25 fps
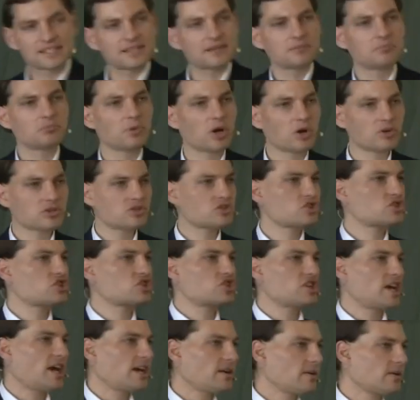the most
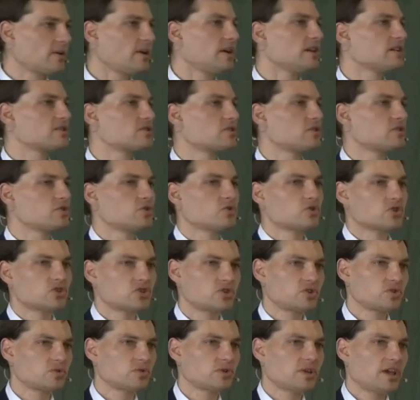general
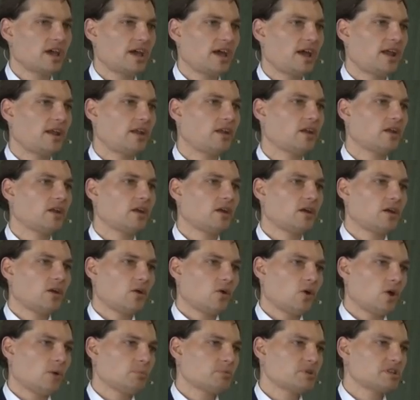solution you can
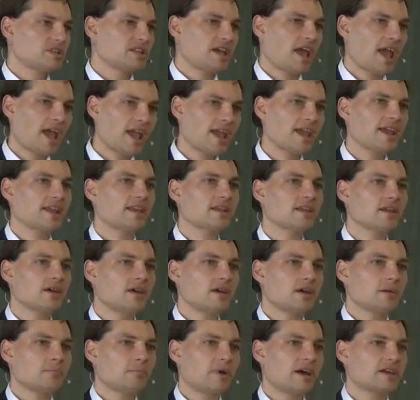obtain
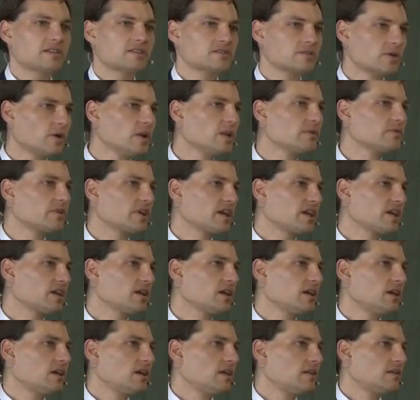by solving
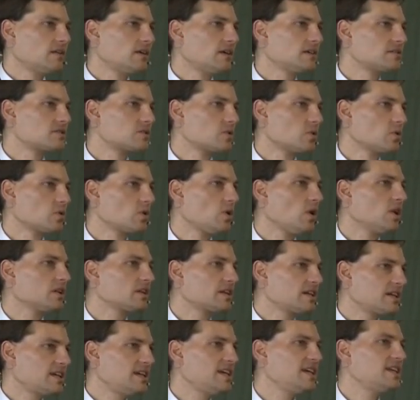the so-called
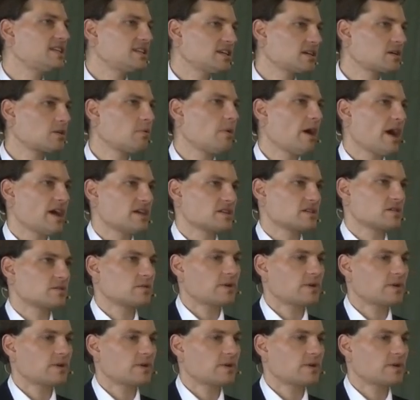heat equation,